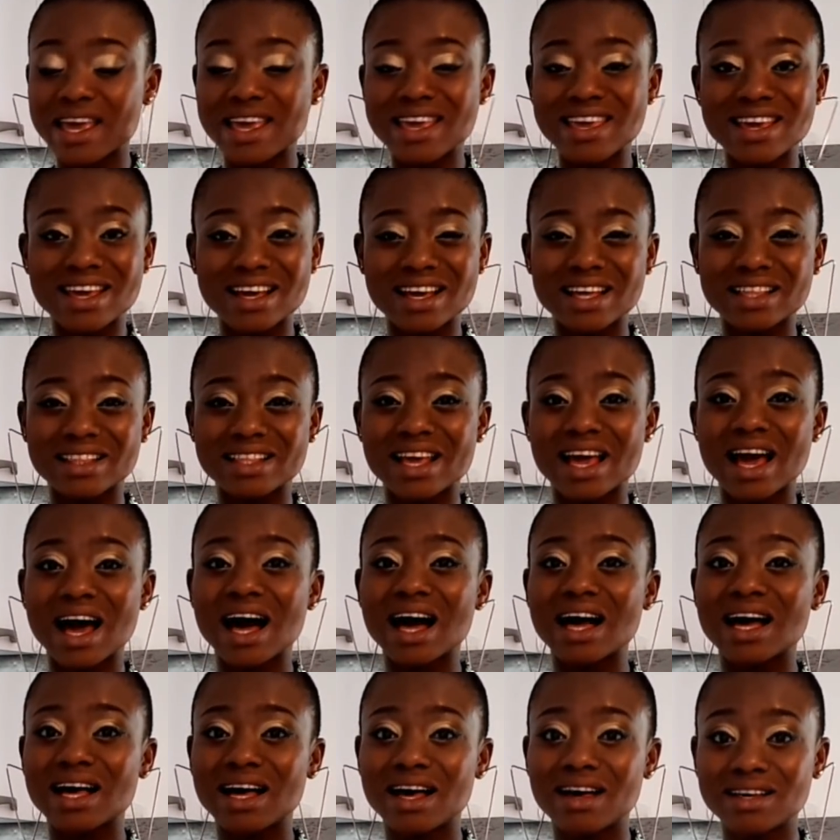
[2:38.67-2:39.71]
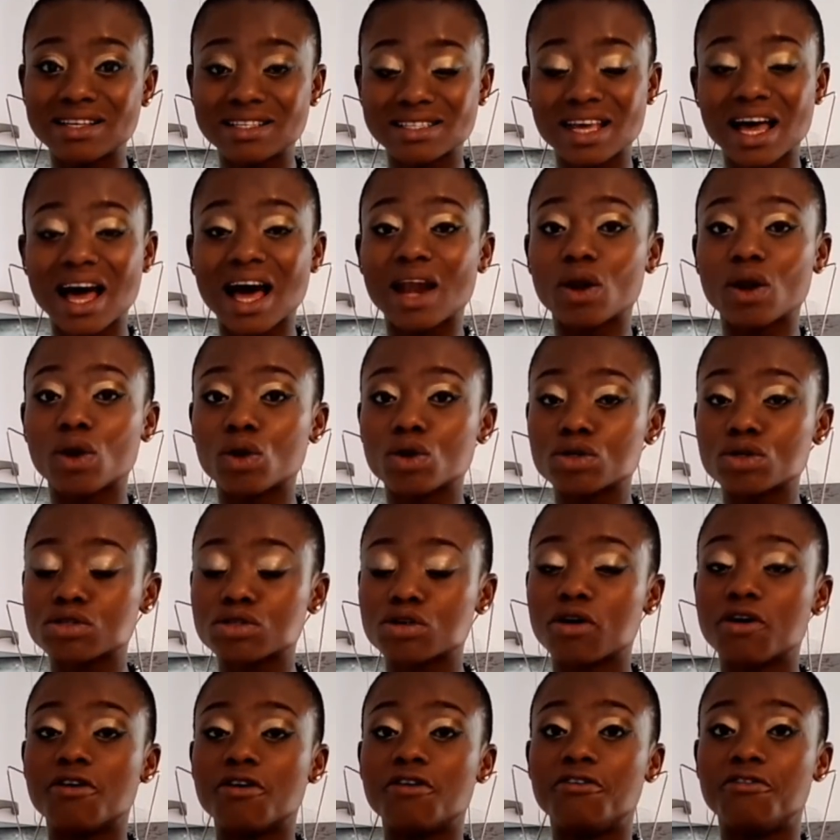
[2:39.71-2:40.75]
Yeah, they has a
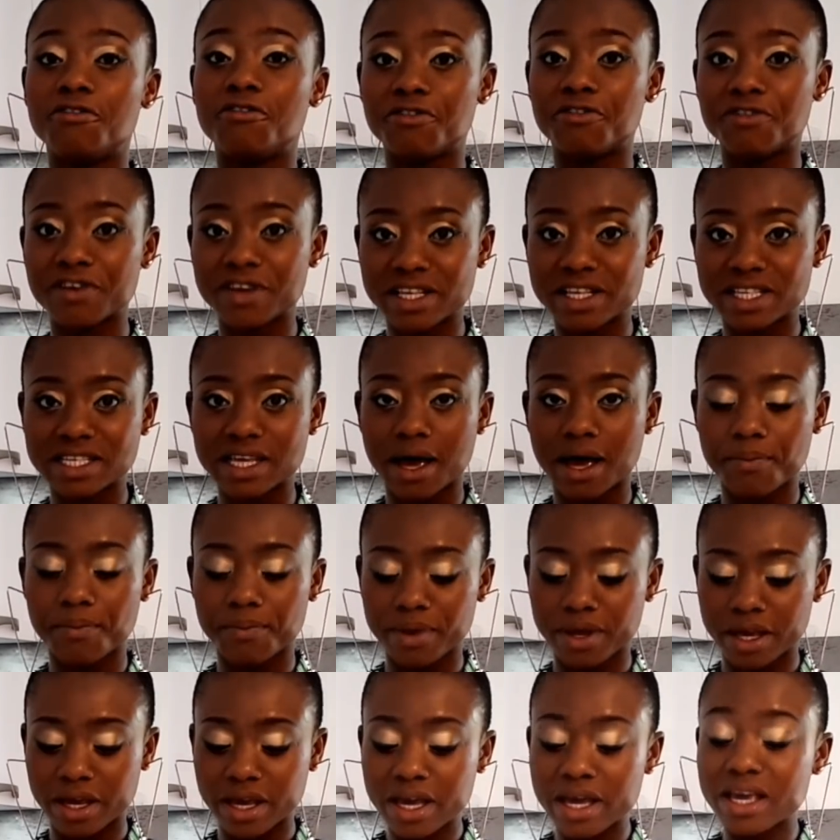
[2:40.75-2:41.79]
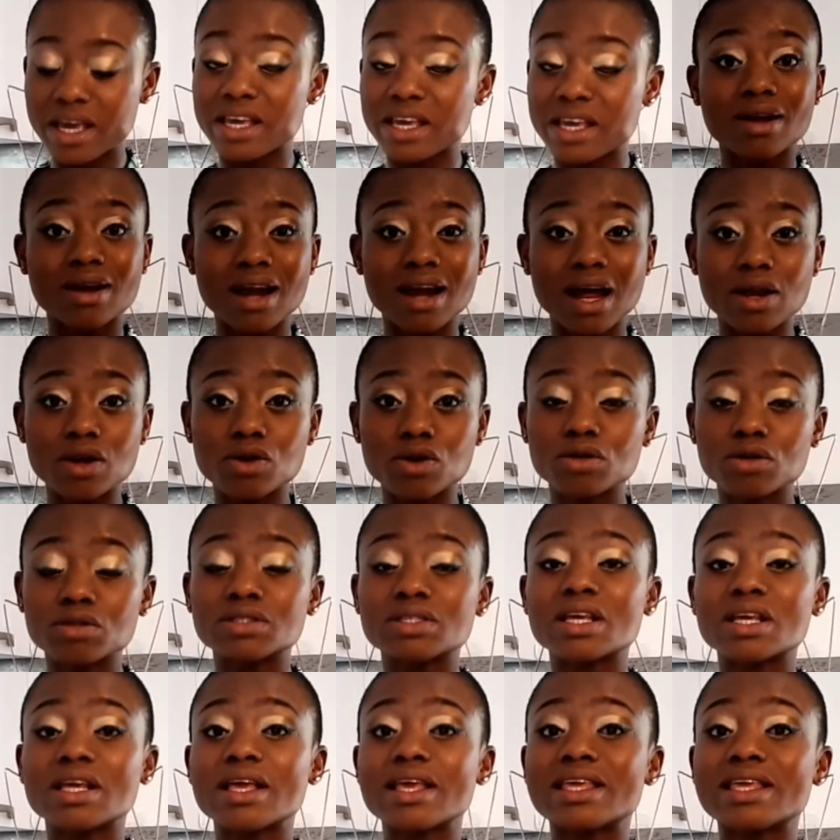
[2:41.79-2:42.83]
lot of vitamin.
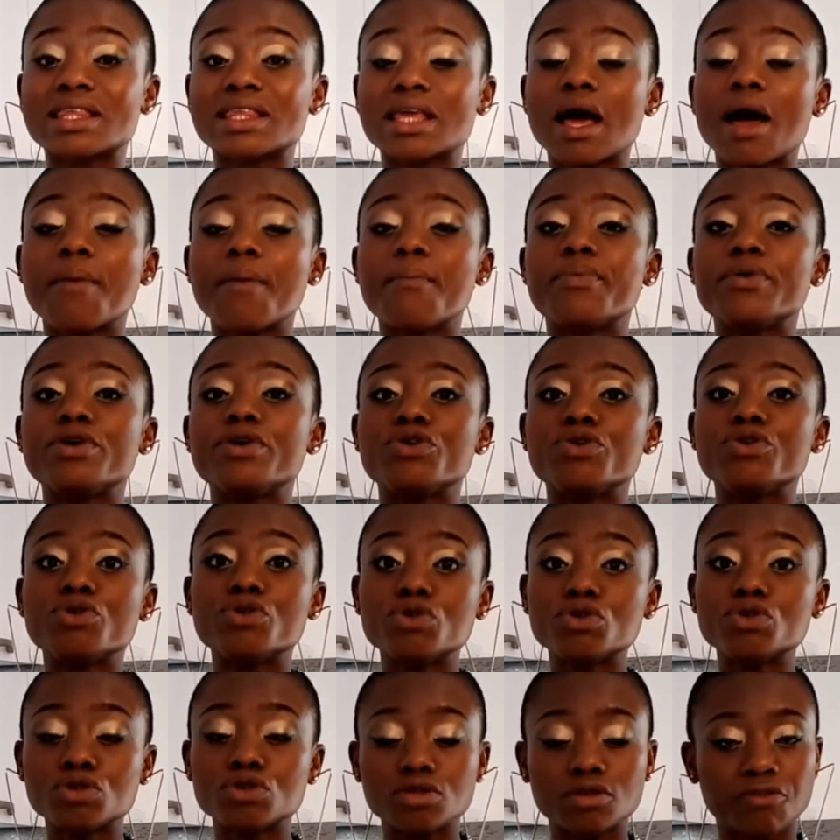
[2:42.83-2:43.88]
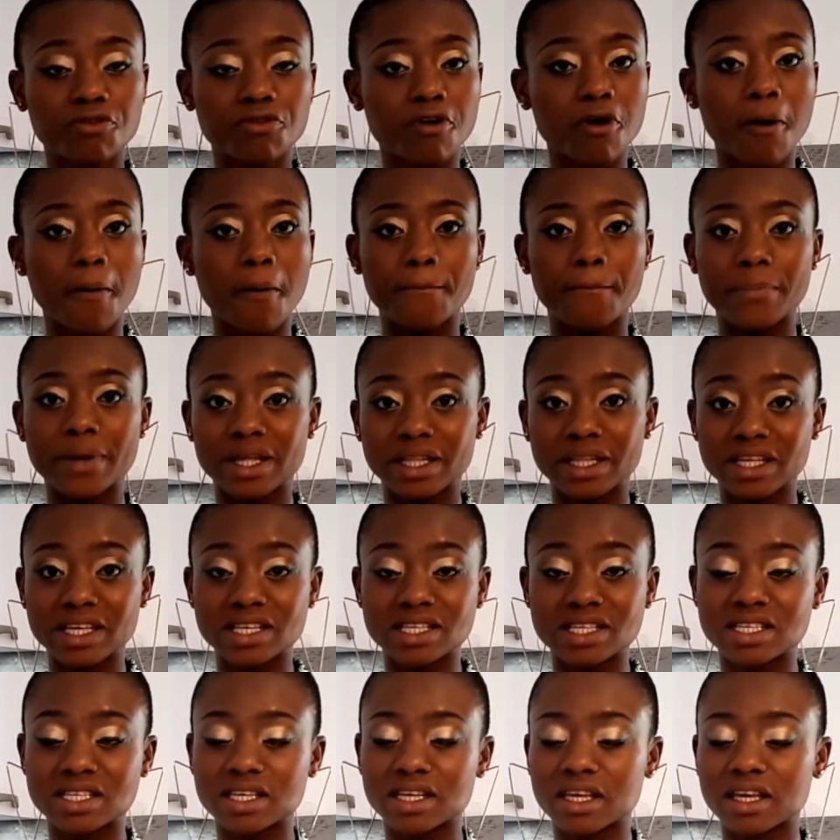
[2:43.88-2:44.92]
Groundnut, it can be used for
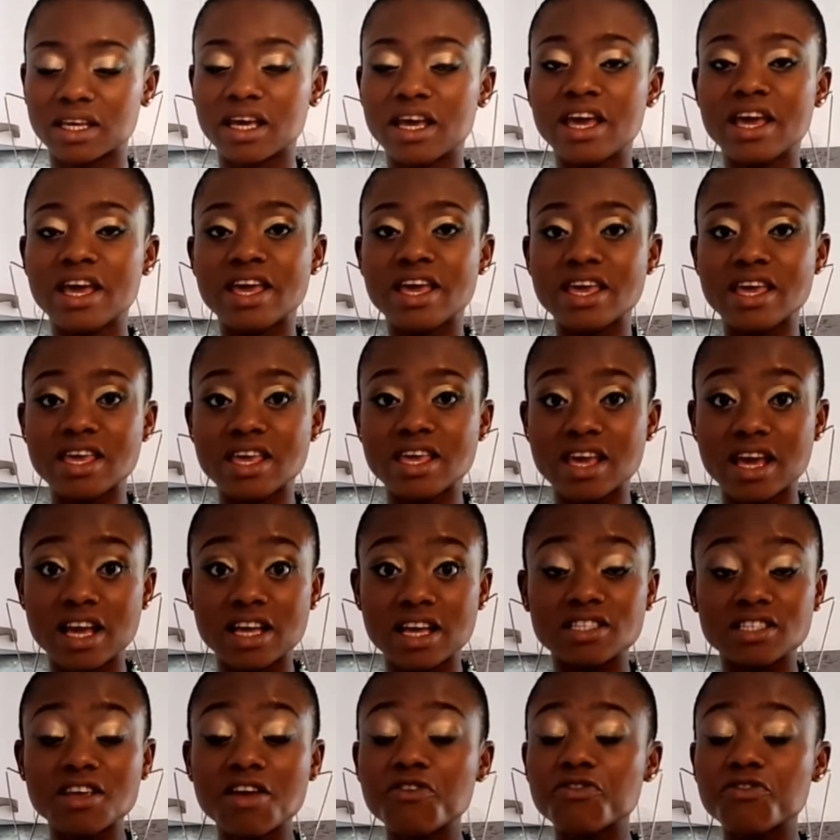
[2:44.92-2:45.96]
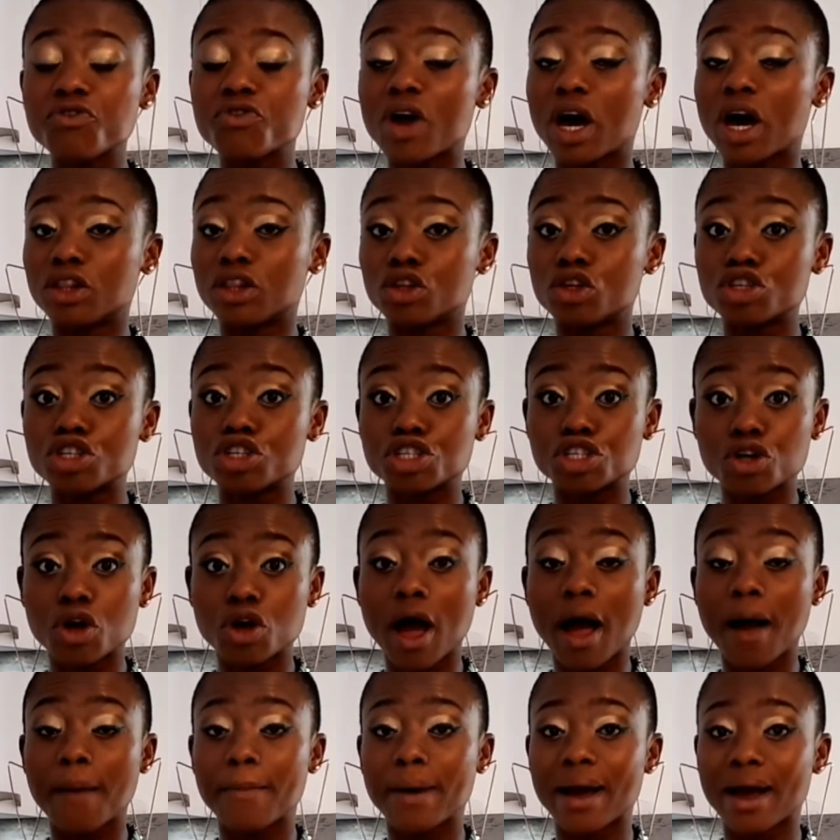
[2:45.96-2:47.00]
many things. Yes, if you are not sure
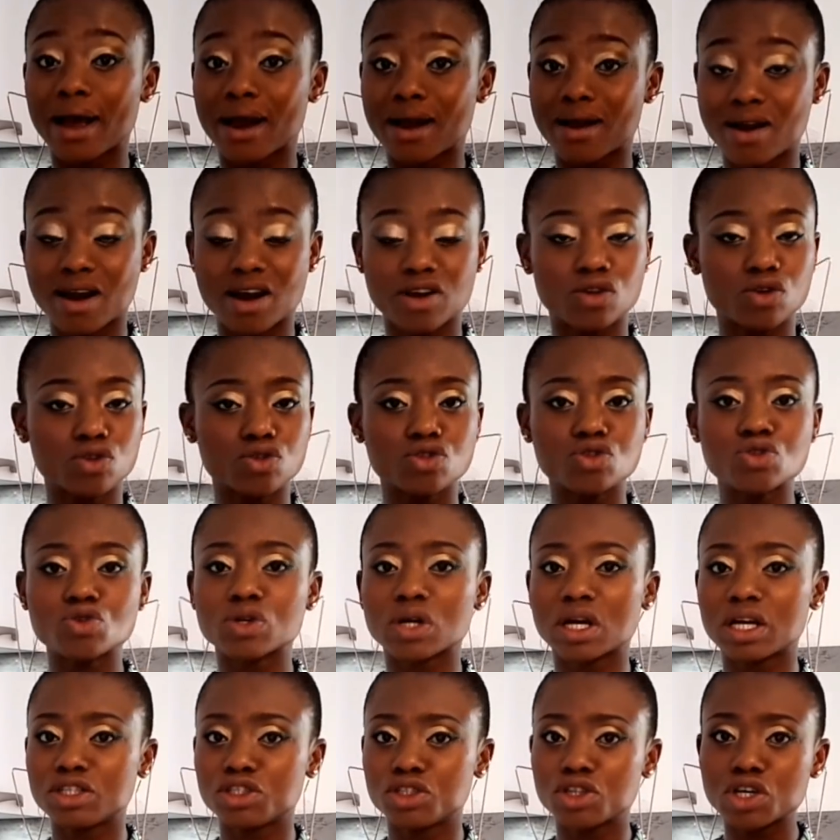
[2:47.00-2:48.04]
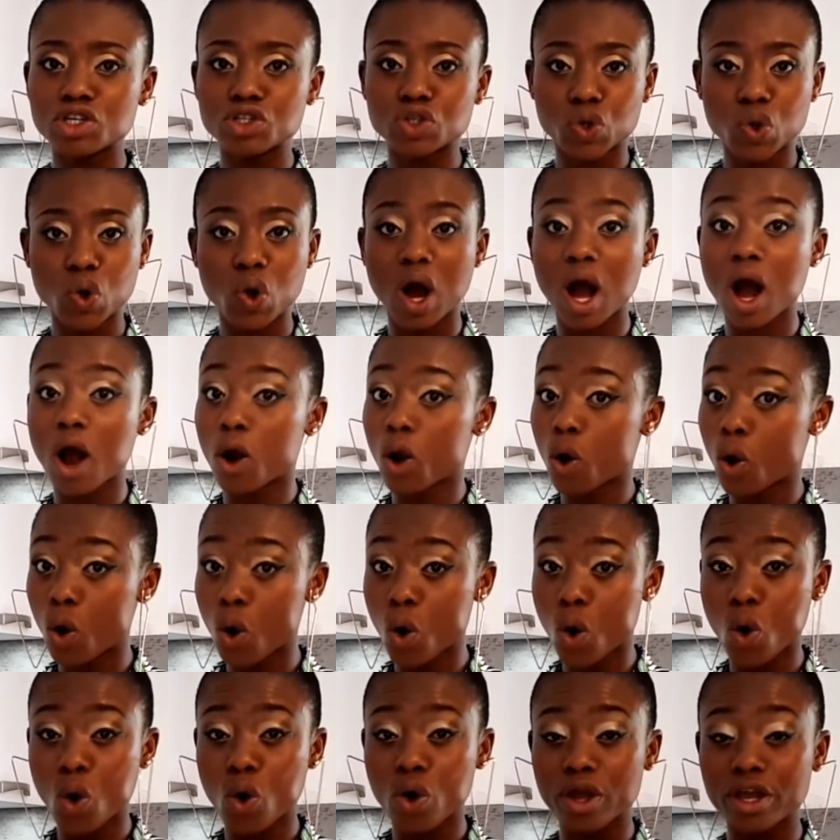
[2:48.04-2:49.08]
about groundnut, you can just go and
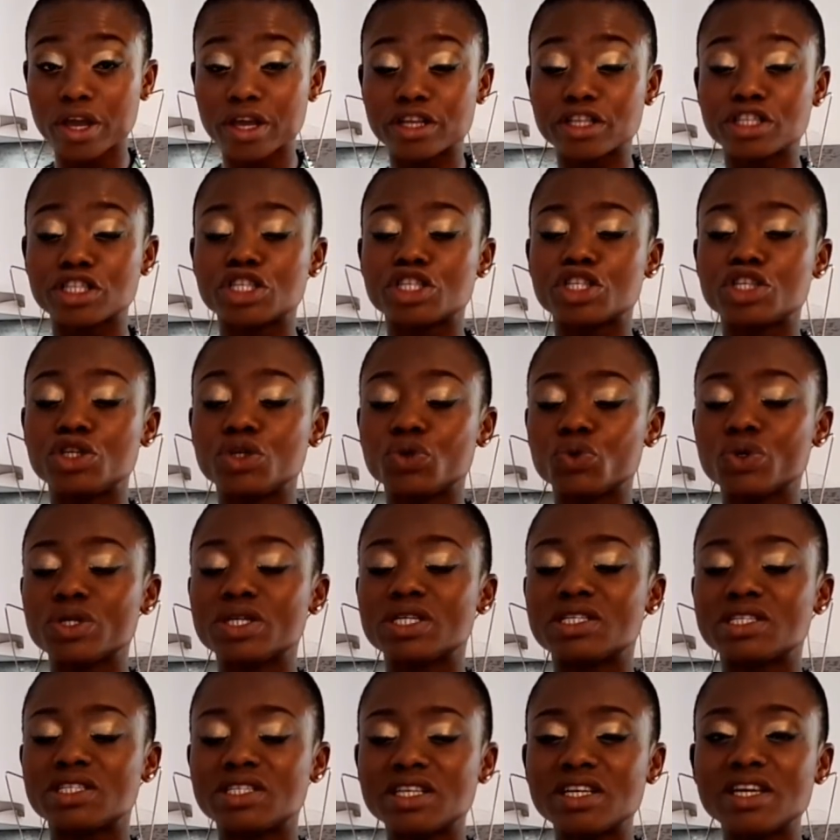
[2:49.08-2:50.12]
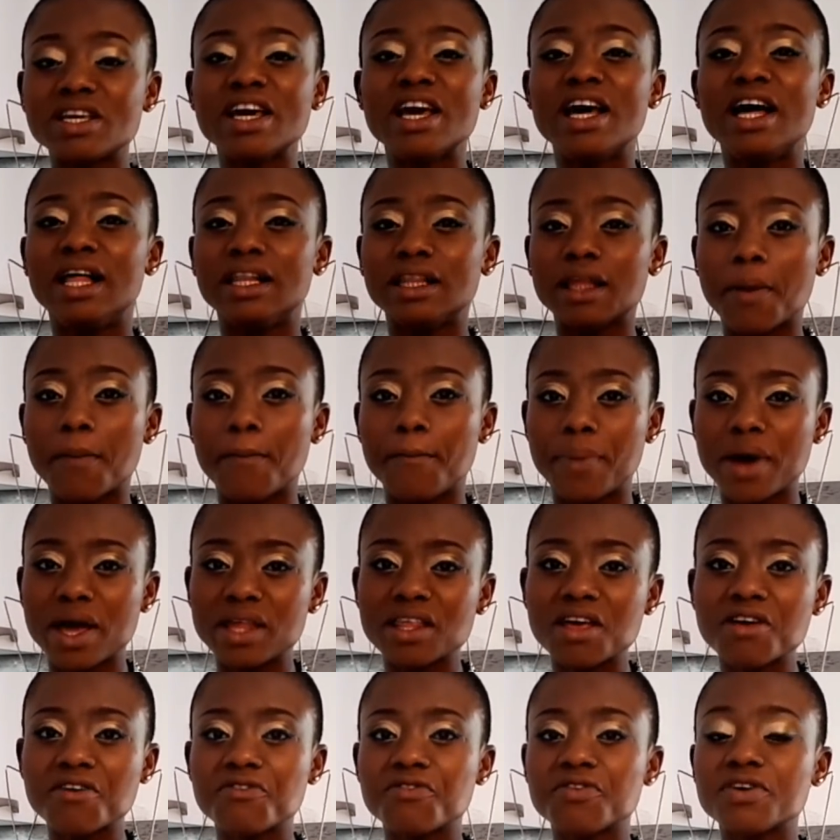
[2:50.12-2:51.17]
Google it. You will see the
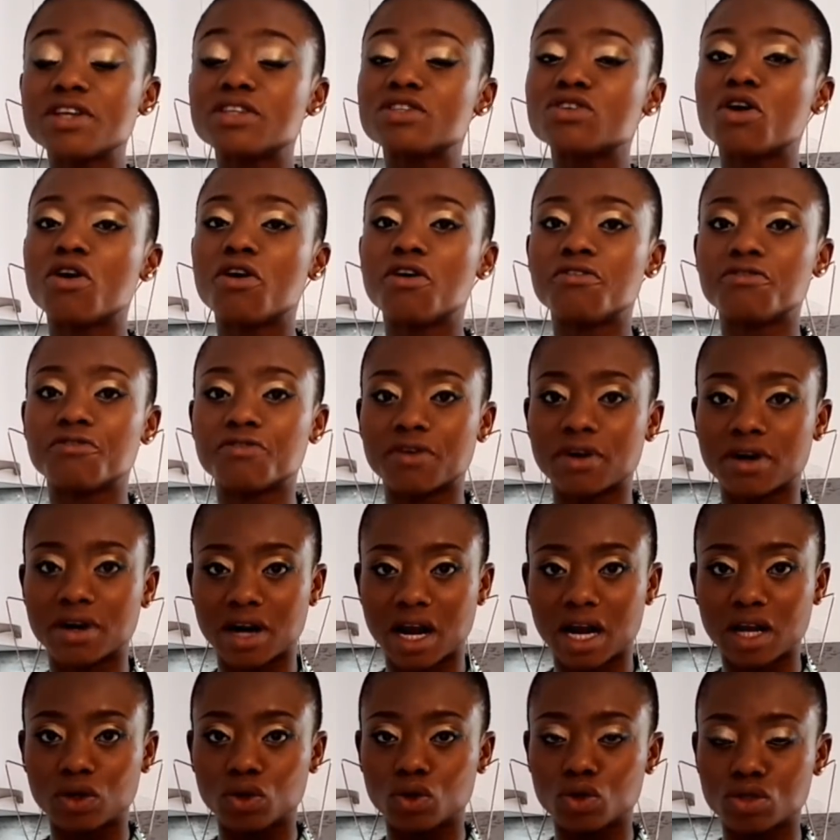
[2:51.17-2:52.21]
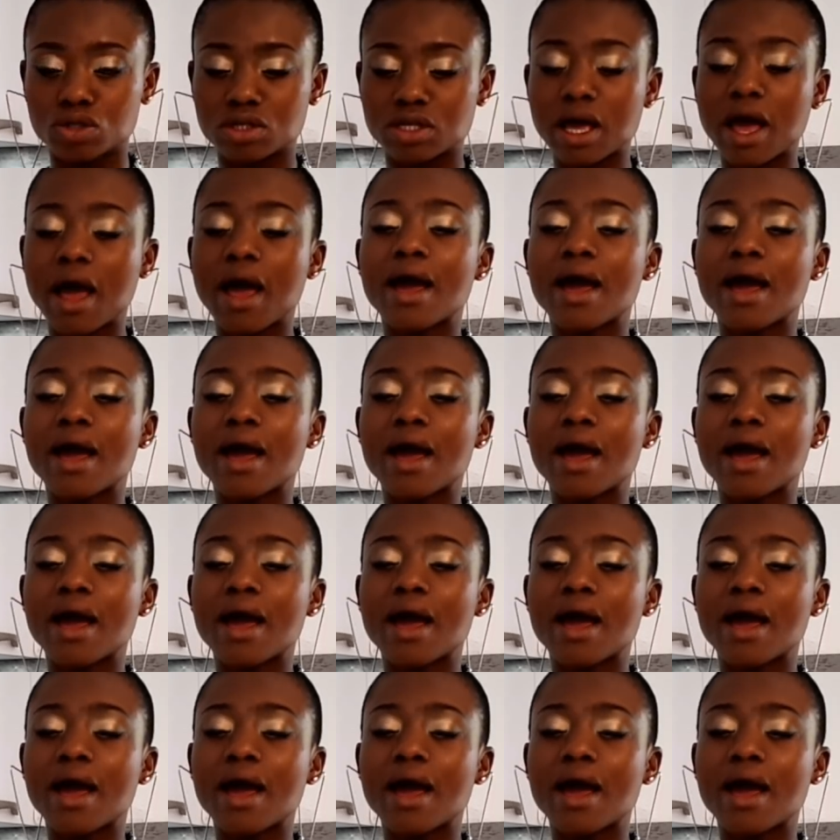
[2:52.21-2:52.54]
benefit of groundnut.